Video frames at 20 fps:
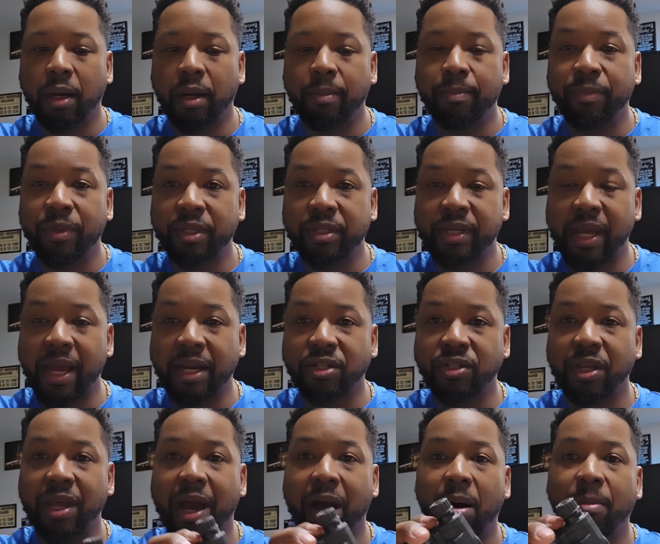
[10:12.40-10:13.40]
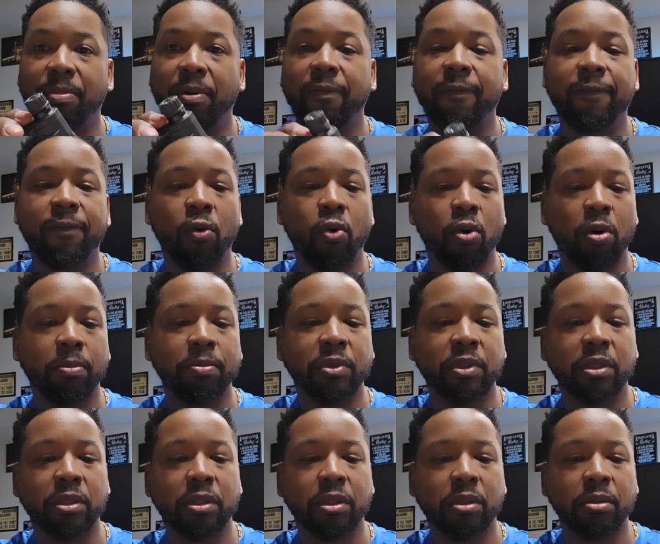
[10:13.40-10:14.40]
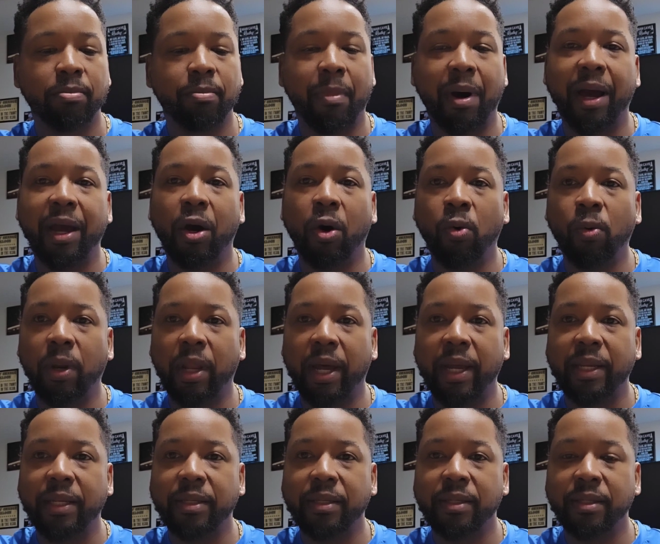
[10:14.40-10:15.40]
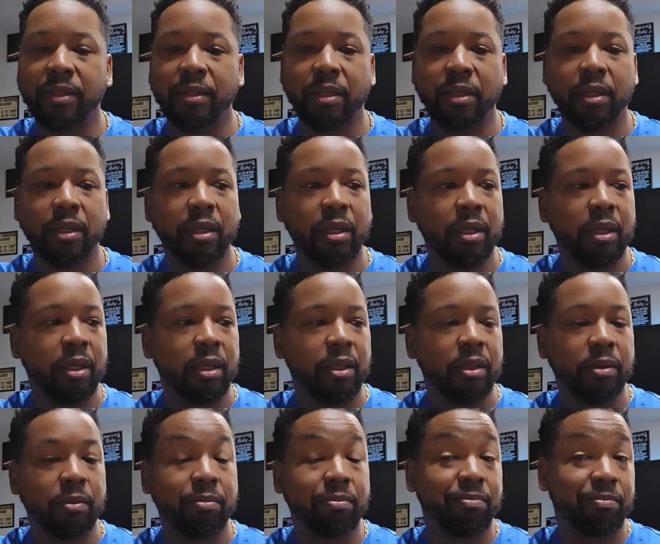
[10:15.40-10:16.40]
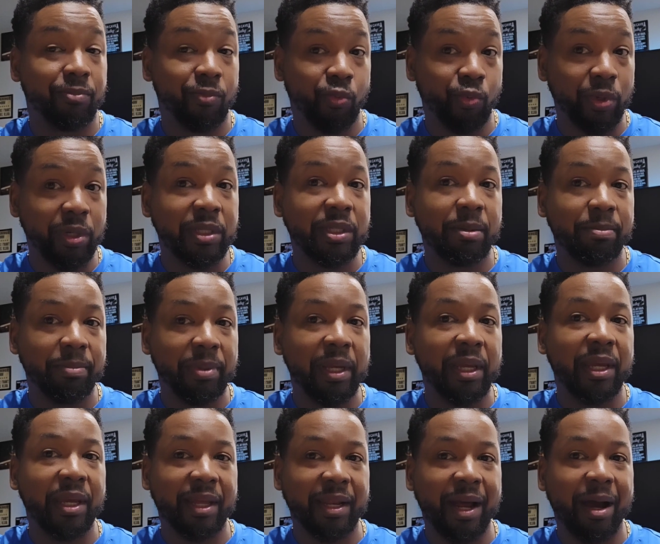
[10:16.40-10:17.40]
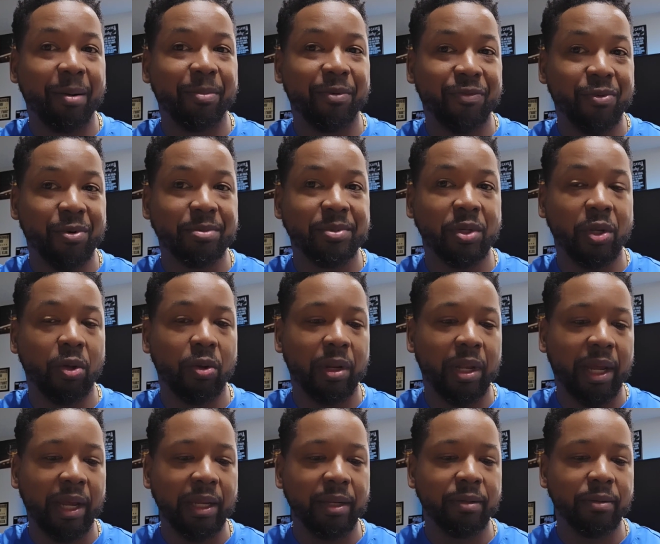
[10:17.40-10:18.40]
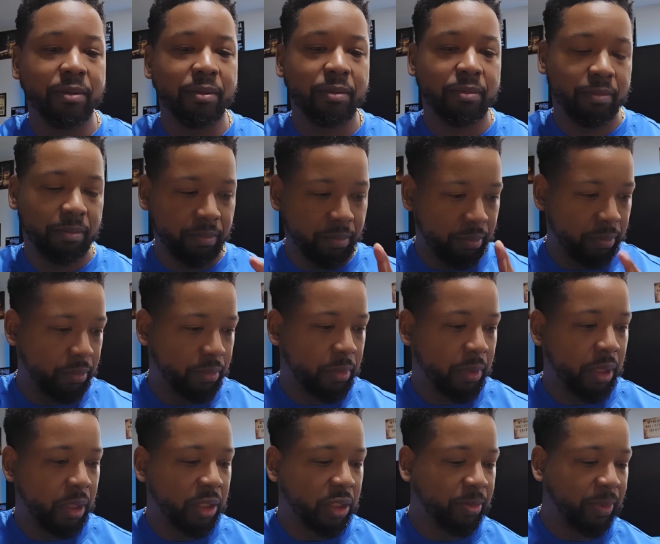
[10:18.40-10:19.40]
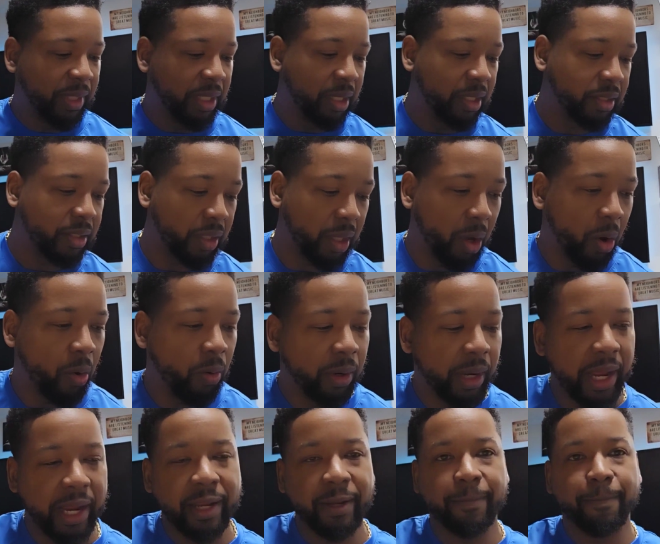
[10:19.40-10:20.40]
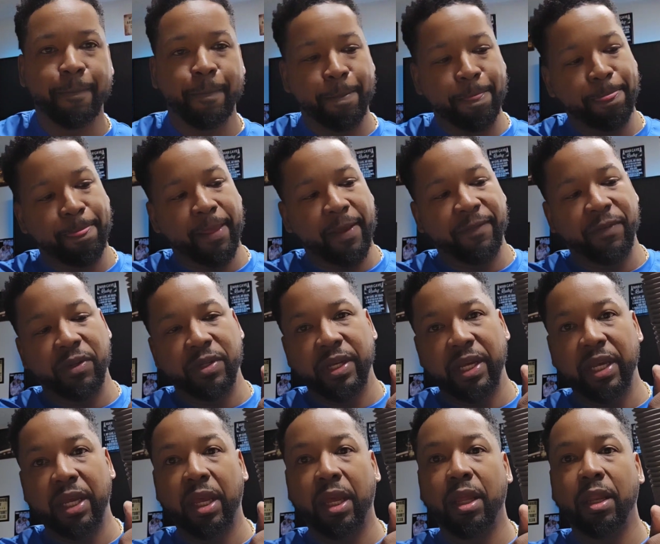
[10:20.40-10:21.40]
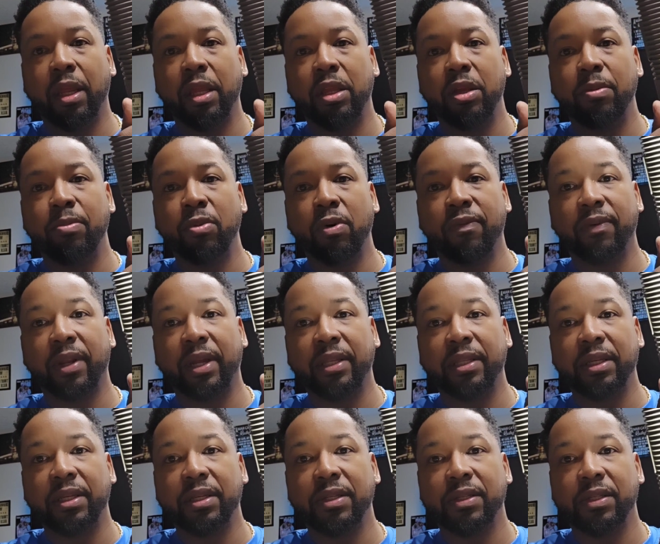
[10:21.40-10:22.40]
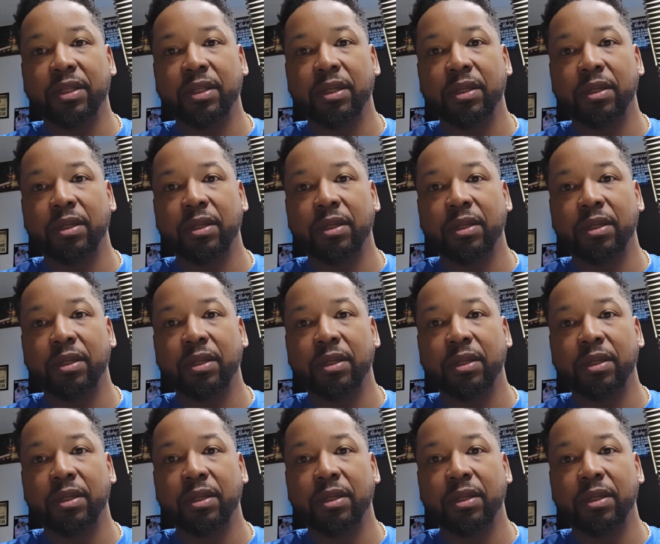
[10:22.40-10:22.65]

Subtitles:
This actually outperforms my Olight. Reason being it outperforms the Olight is because the Olight, if you take it and you move it like this,